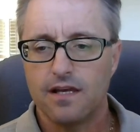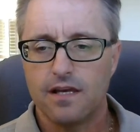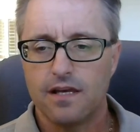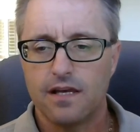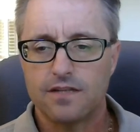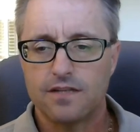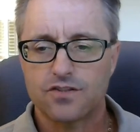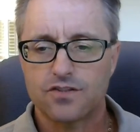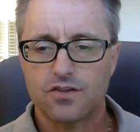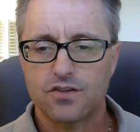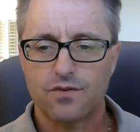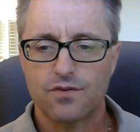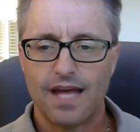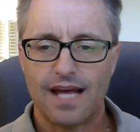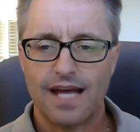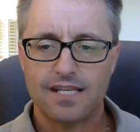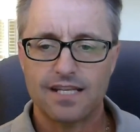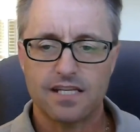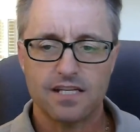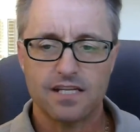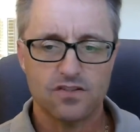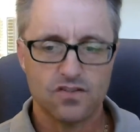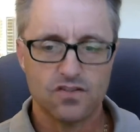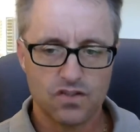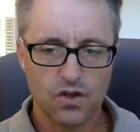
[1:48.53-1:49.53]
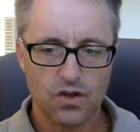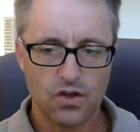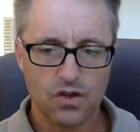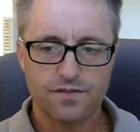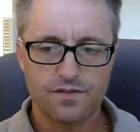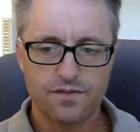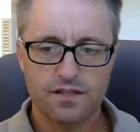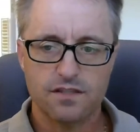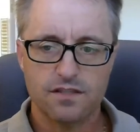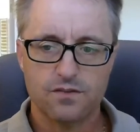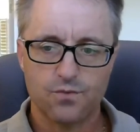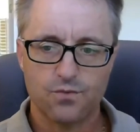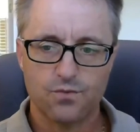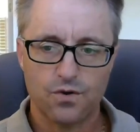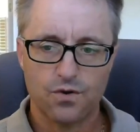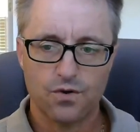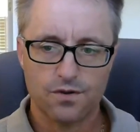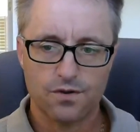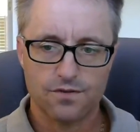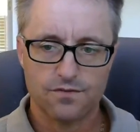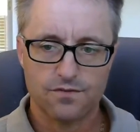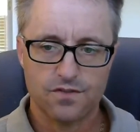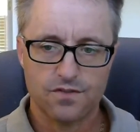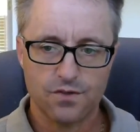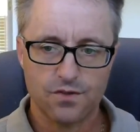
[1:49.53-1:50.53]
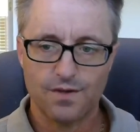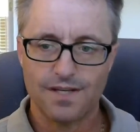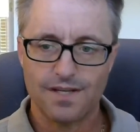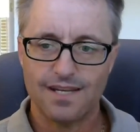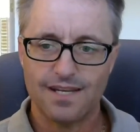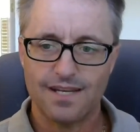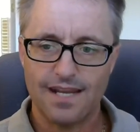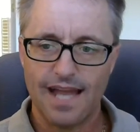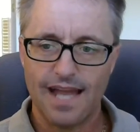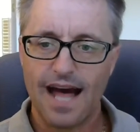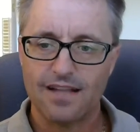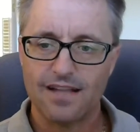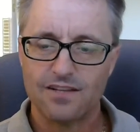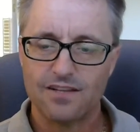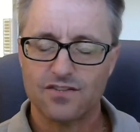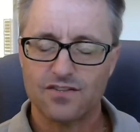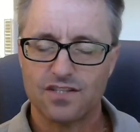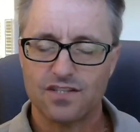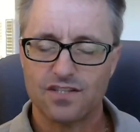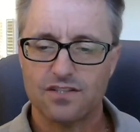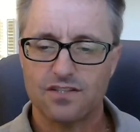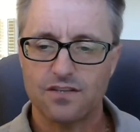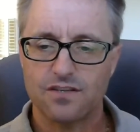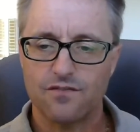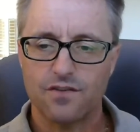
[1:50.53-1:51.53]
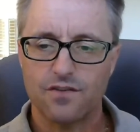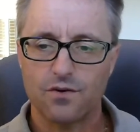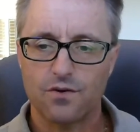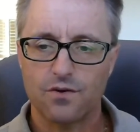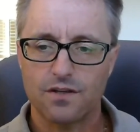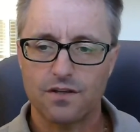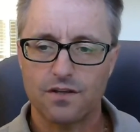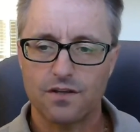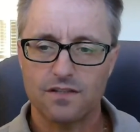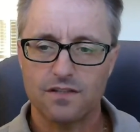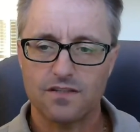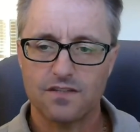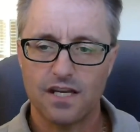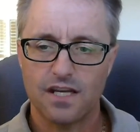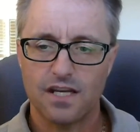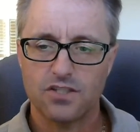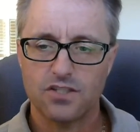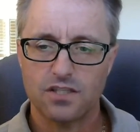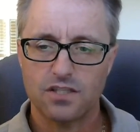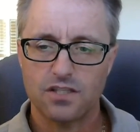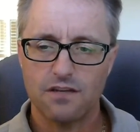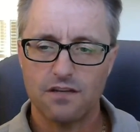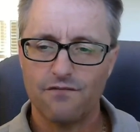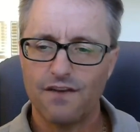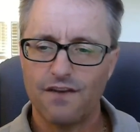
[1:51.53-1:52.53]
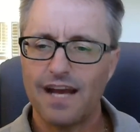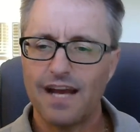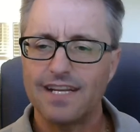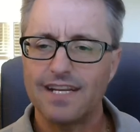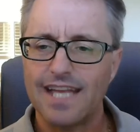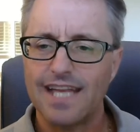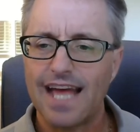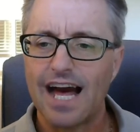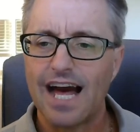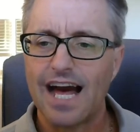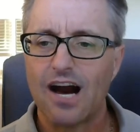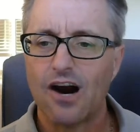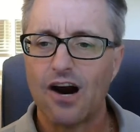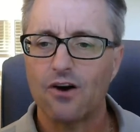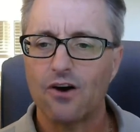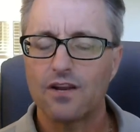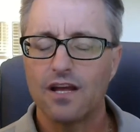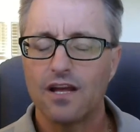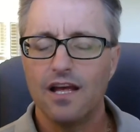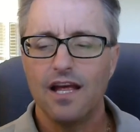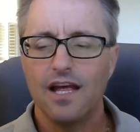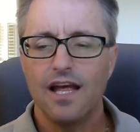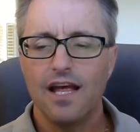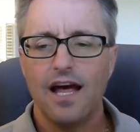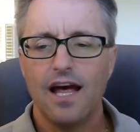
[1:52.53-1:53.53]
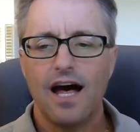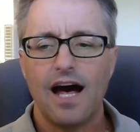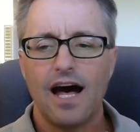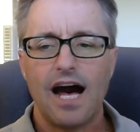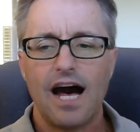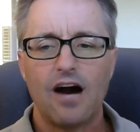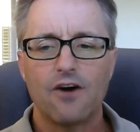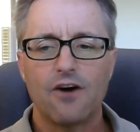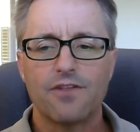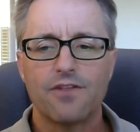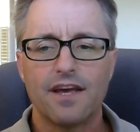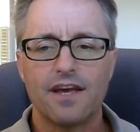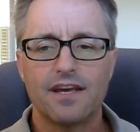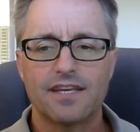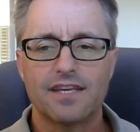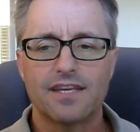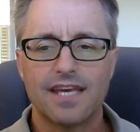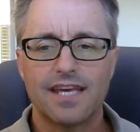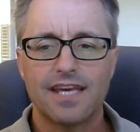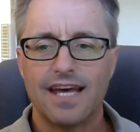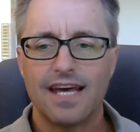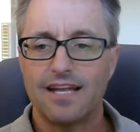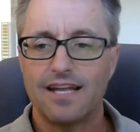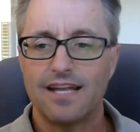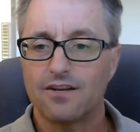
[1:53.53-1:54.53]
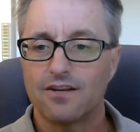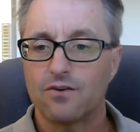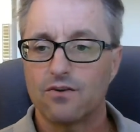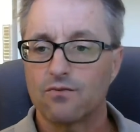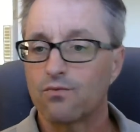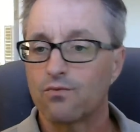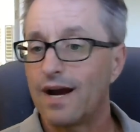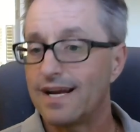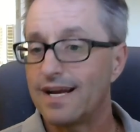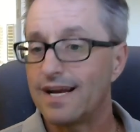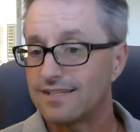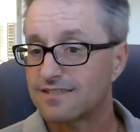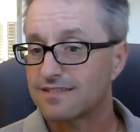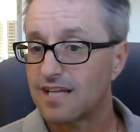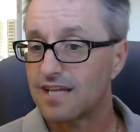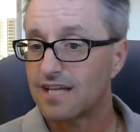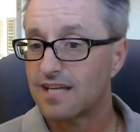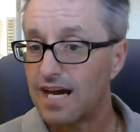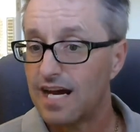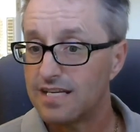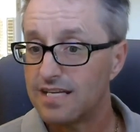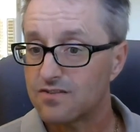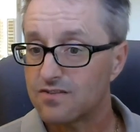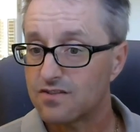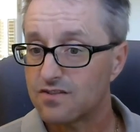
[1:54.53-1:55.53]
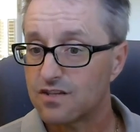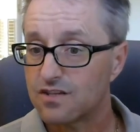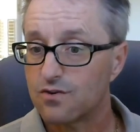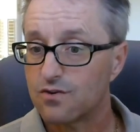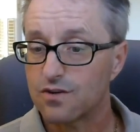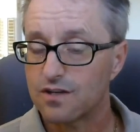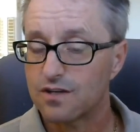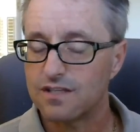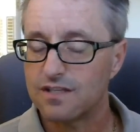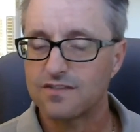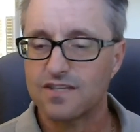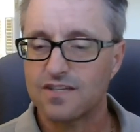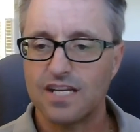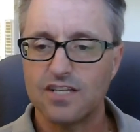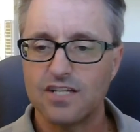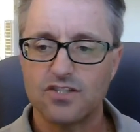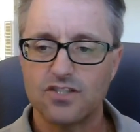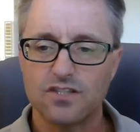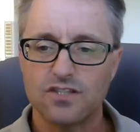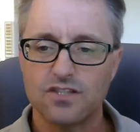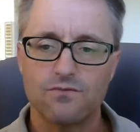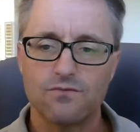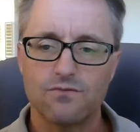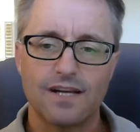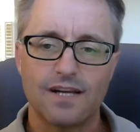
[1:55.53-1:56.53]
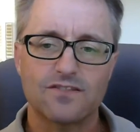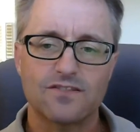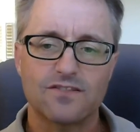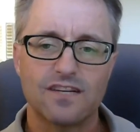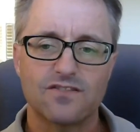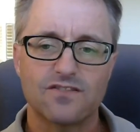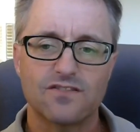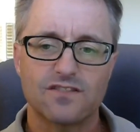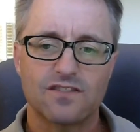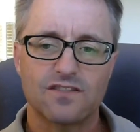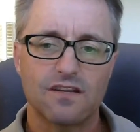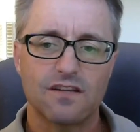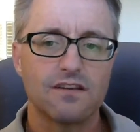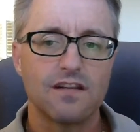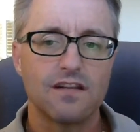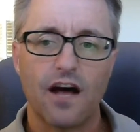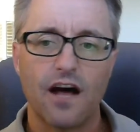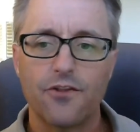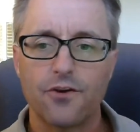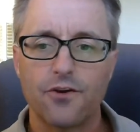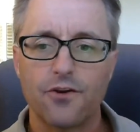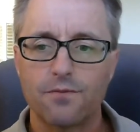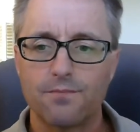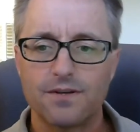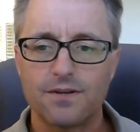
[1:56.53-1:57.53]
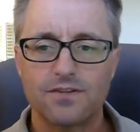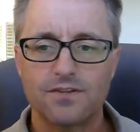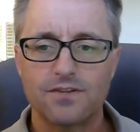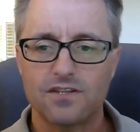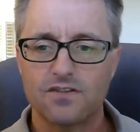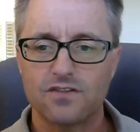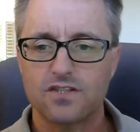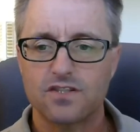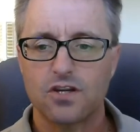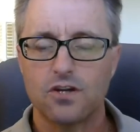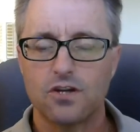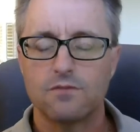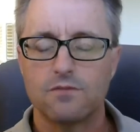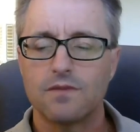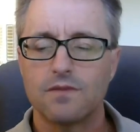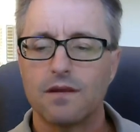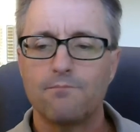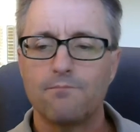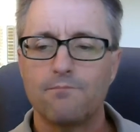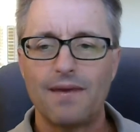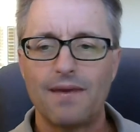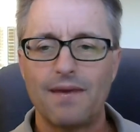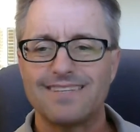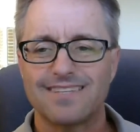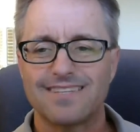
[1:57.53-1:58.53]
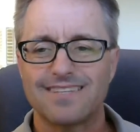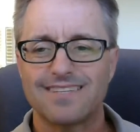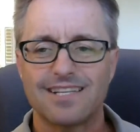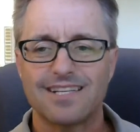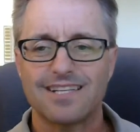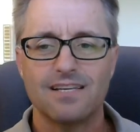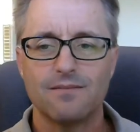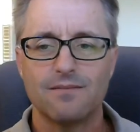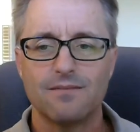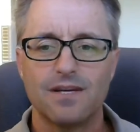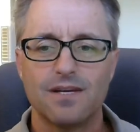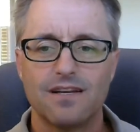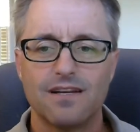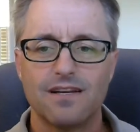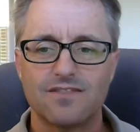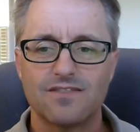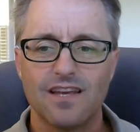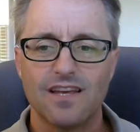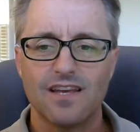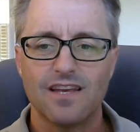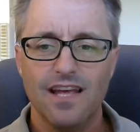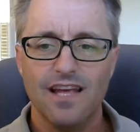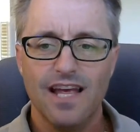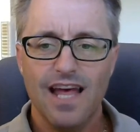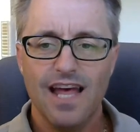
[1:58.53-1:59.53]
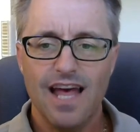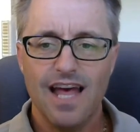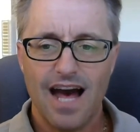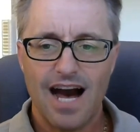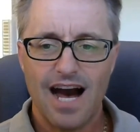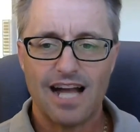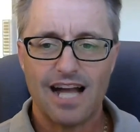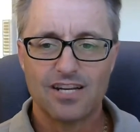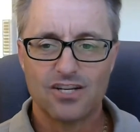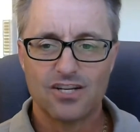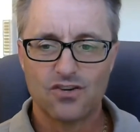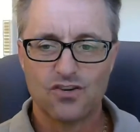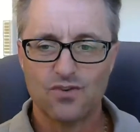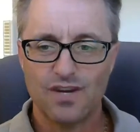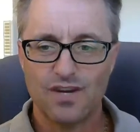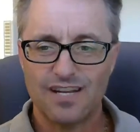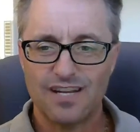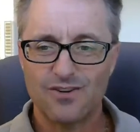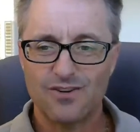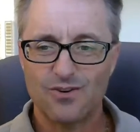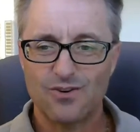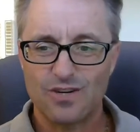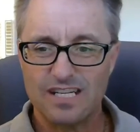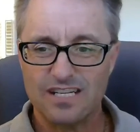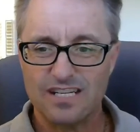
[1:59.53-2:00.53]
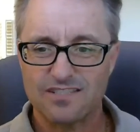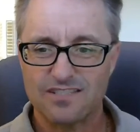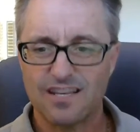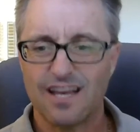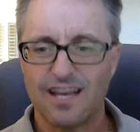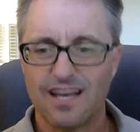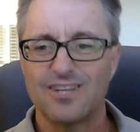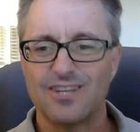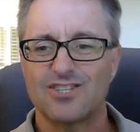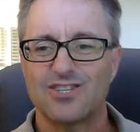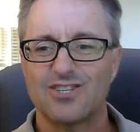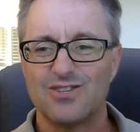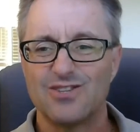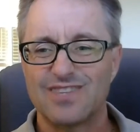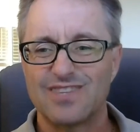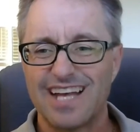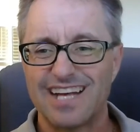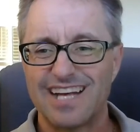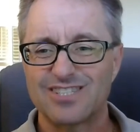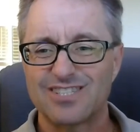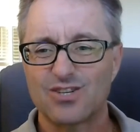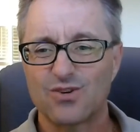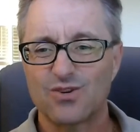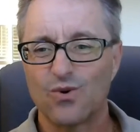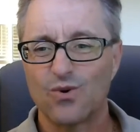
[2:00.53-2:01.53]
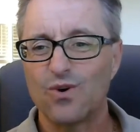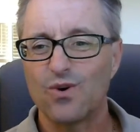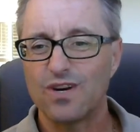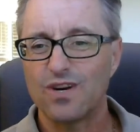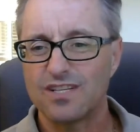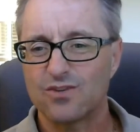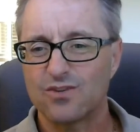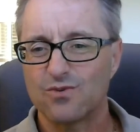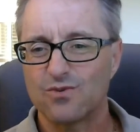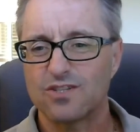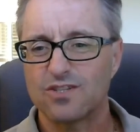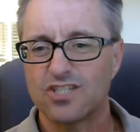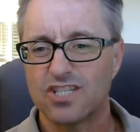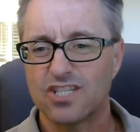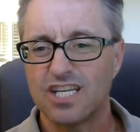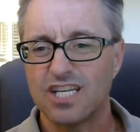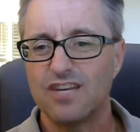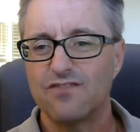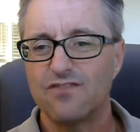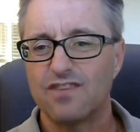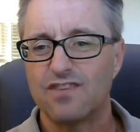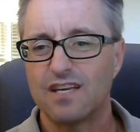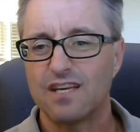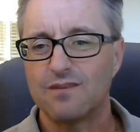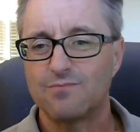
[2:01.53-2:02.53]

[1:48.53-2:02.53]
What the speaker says: And so that consultant will do an analysis of the organization to find out how they can right-size the organization. Right-size is another business term that basically means how to create an organization that's going to achieve the